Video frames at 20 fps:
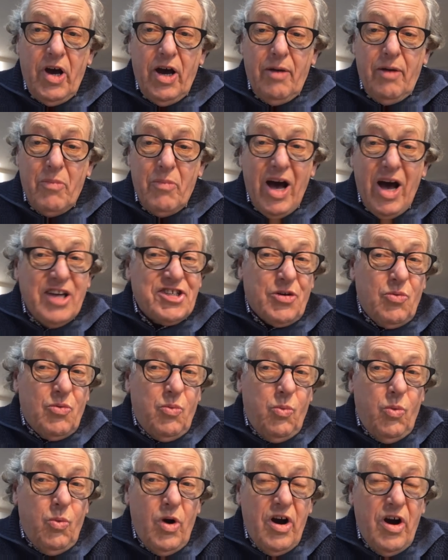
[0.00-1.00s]
mask
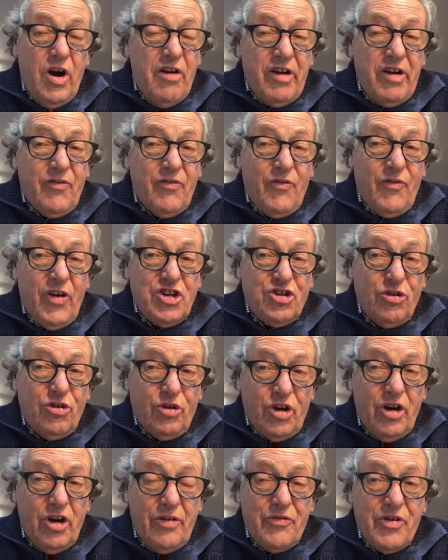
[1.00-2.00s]
wearing, facial
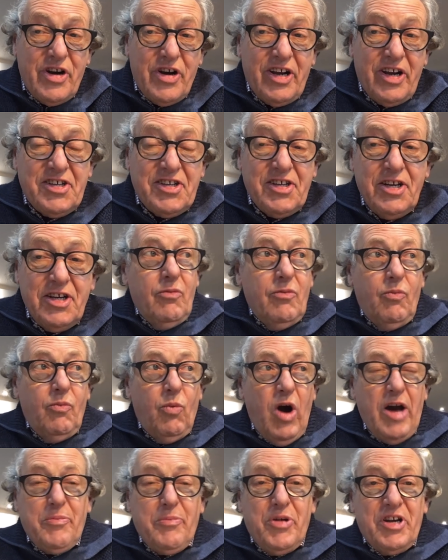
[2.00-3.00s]
coverings,
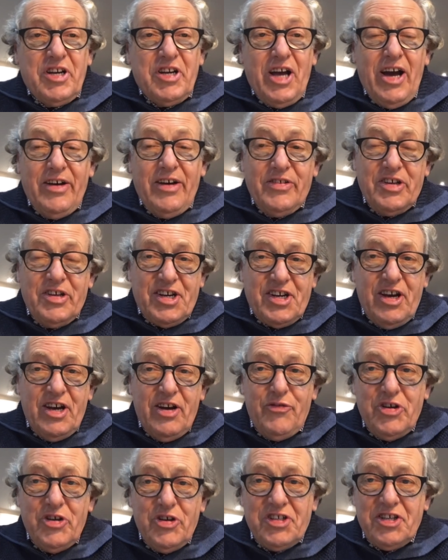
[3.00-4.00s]
wiping down the
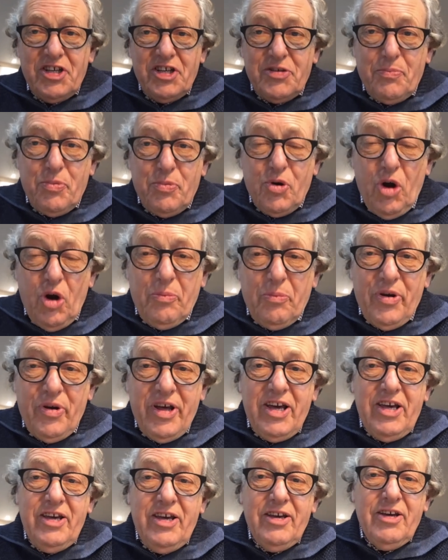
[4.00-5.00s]
surfaces
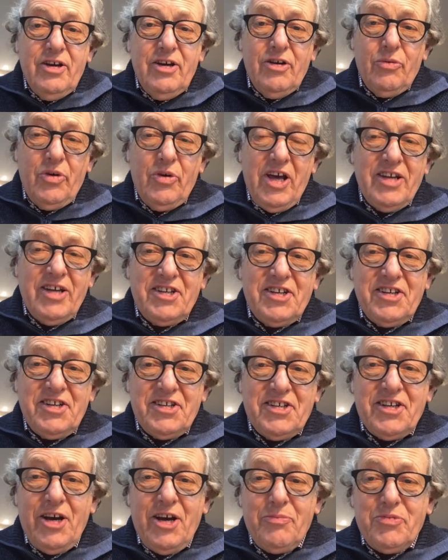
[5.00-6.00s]
properly with
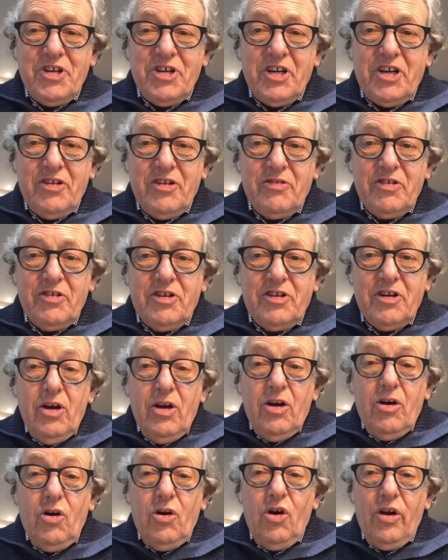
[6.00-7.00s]
antiseptic and
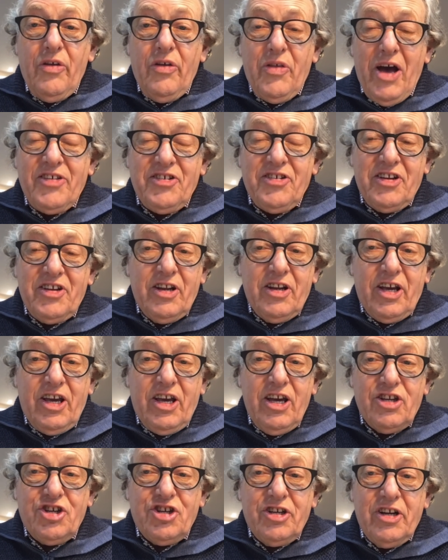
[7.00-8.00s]
all of that in the
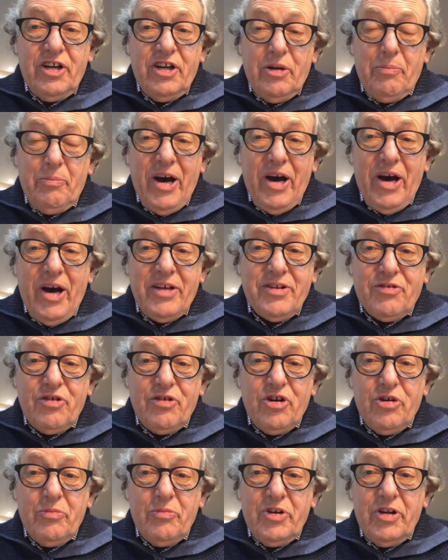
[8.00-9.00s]
kitchen and the
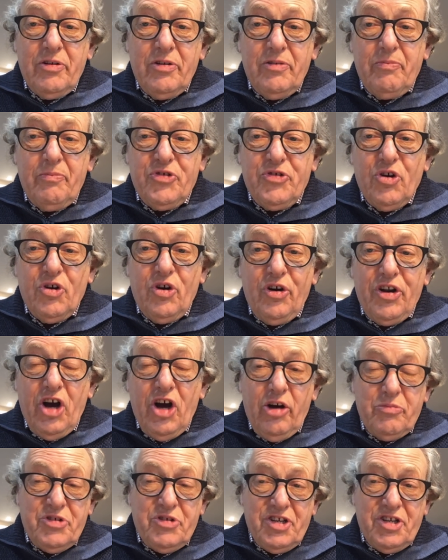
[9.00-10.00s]
bathroom and the
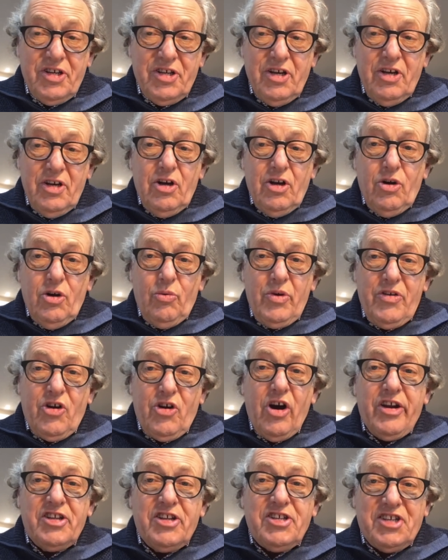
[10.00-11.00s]
doorknobs. We've
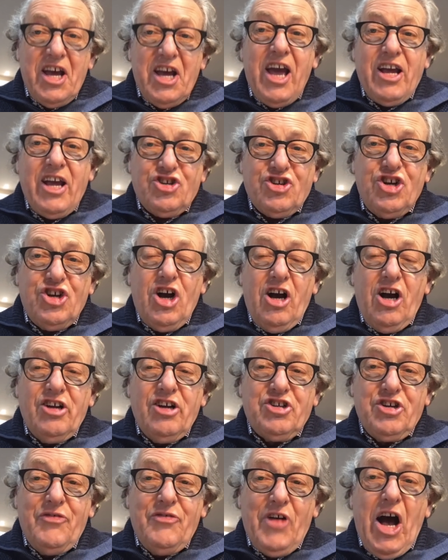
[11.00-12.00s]
got to take charge
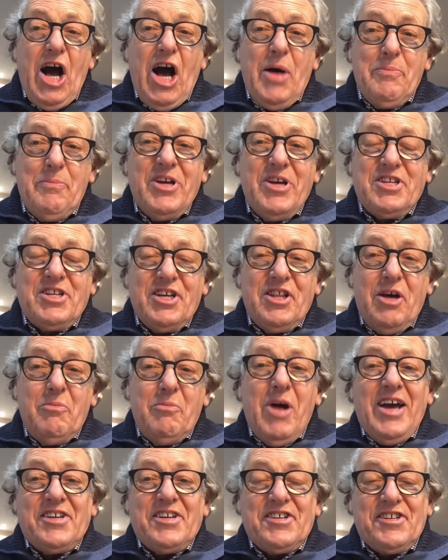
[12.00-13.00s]
of our bit of the
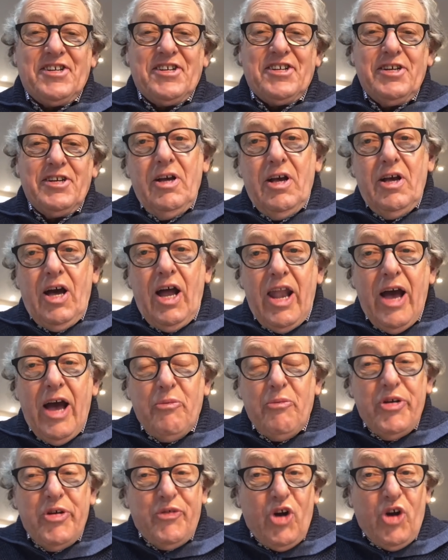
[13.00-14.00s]
mess. And then
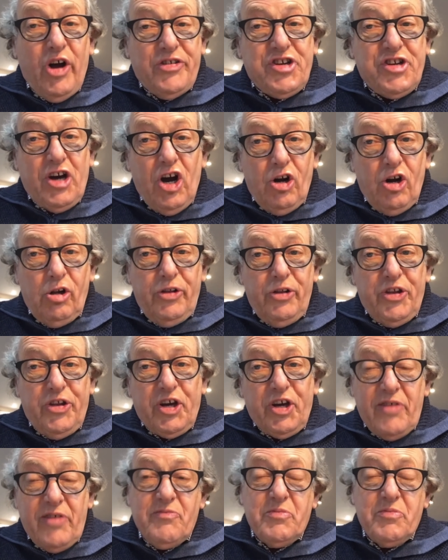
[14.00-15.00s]
we've got to hold the
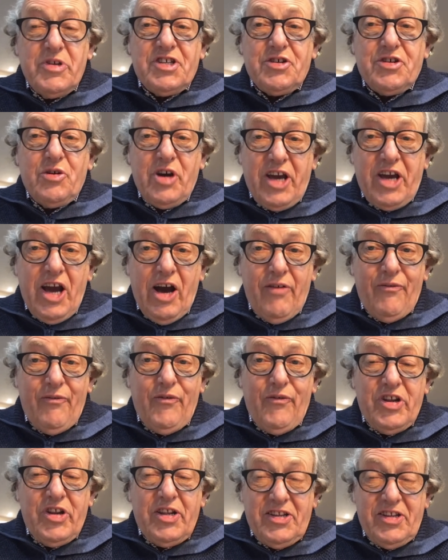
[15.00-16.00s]
government to account
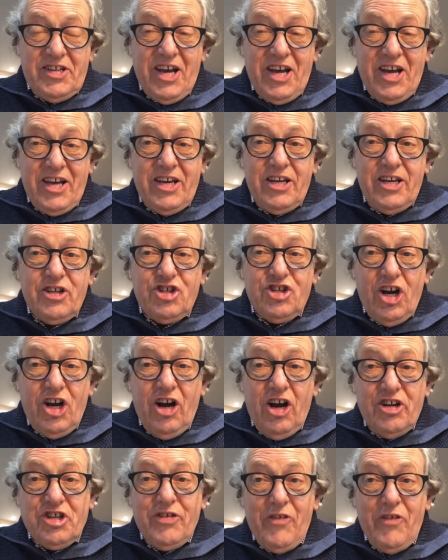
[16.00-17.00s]
for taking
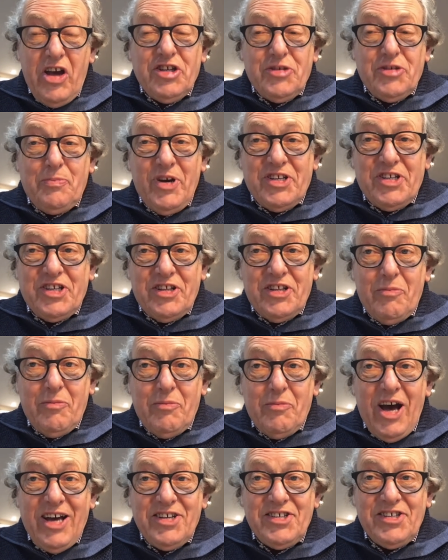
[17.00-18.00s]
charge of its bit of the
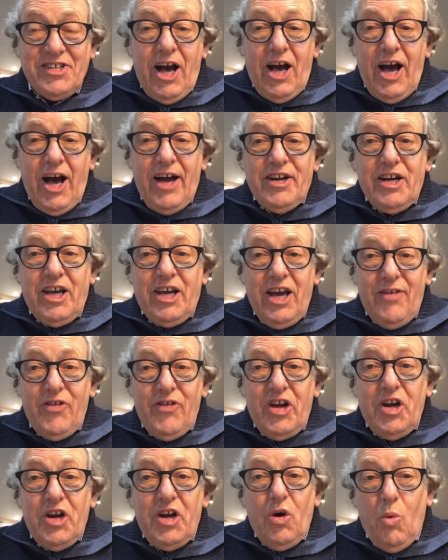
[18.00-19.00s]
mess and
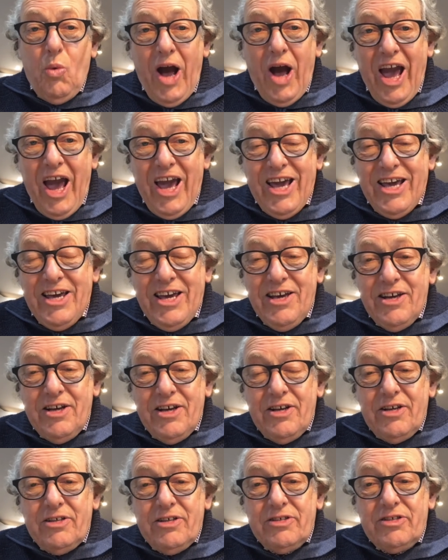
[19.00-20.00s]
giving away
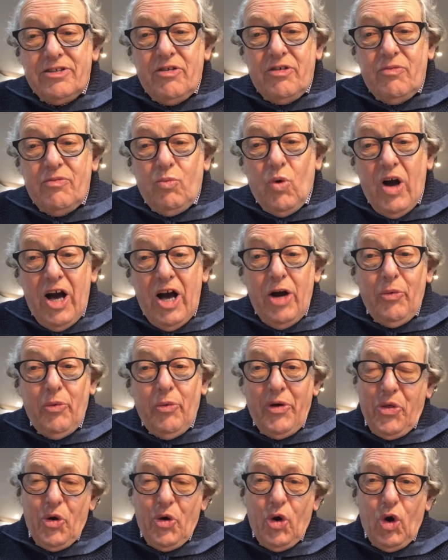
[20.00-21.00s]
the
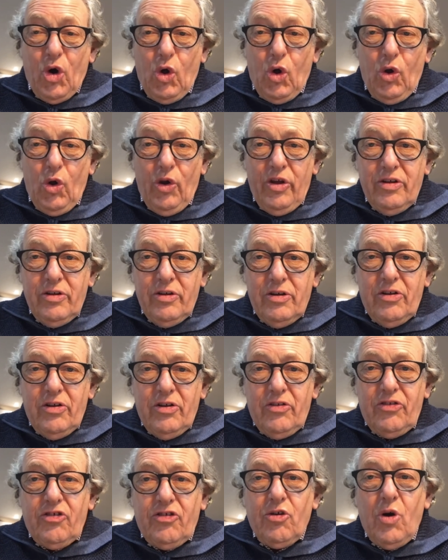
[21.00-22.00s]
wherewithal
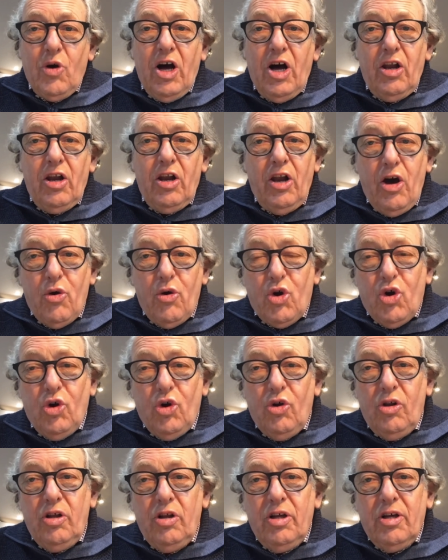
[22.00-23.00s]
to our
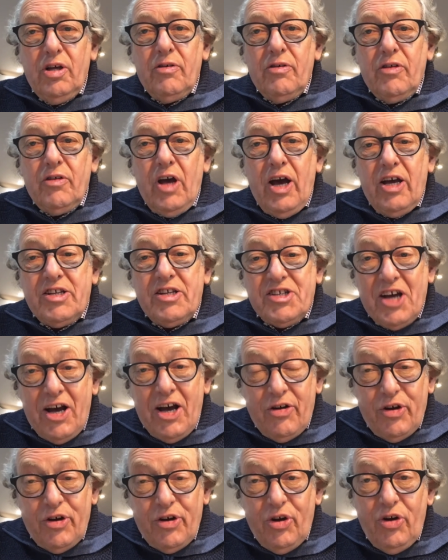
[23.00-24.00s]
local
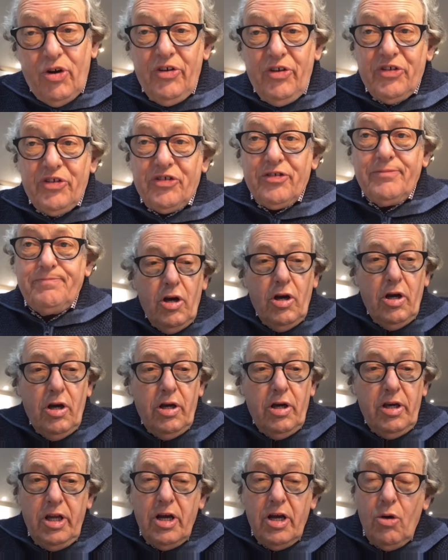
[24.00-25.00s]
town halls.
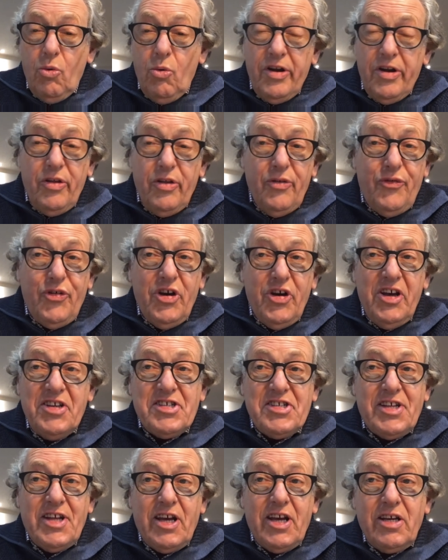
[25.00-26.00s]
You know, one of the
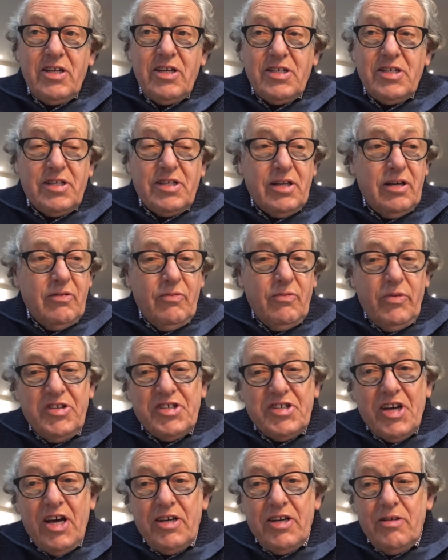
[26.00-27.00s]
first things that we
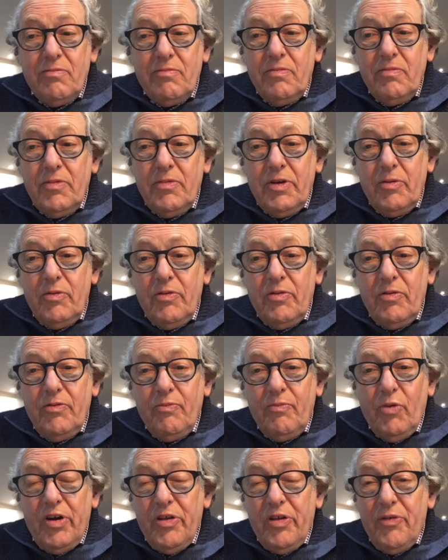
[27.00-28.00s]
said in
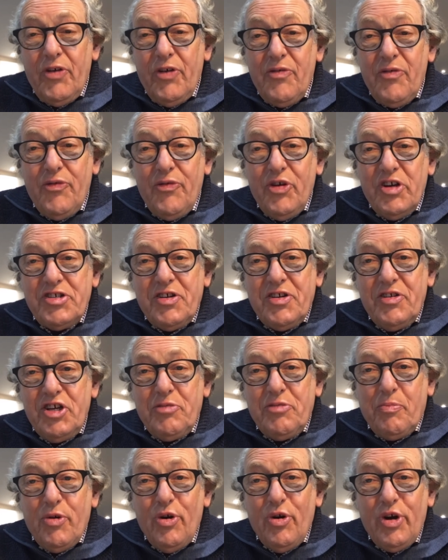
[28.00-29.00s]
one of the very first of these
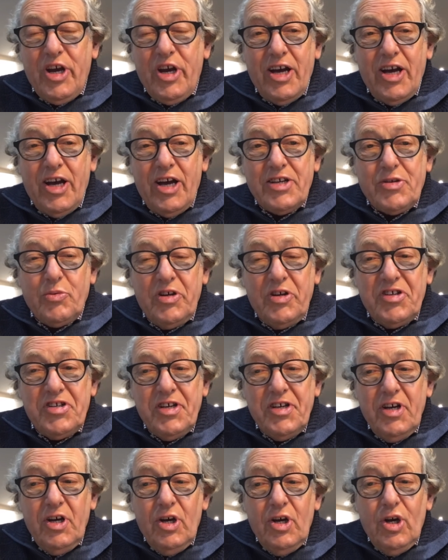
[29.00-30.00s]
broadcasts was
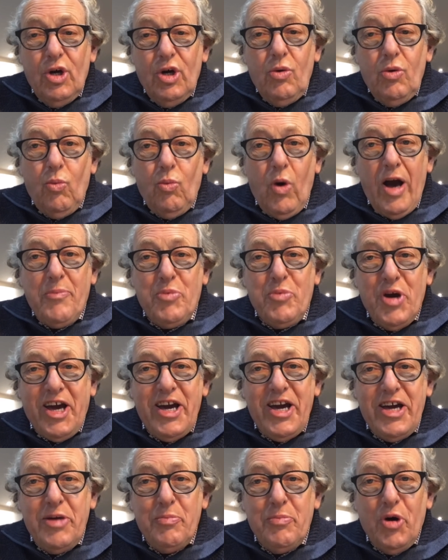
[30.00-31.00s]
wipe your
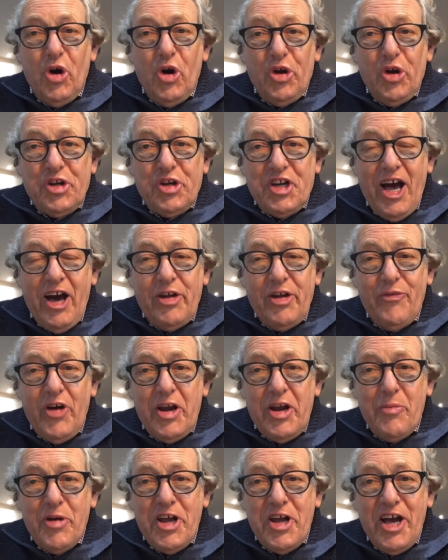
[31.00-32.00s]
keyboard down if
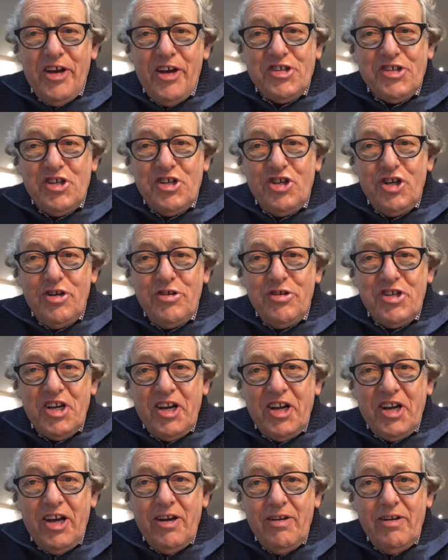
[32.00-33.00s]
anybody else is using
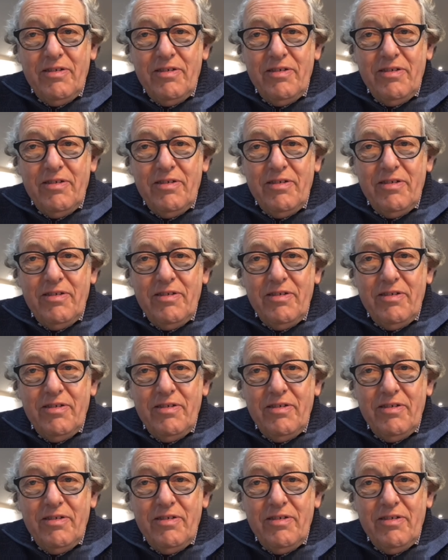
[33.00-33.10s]
it.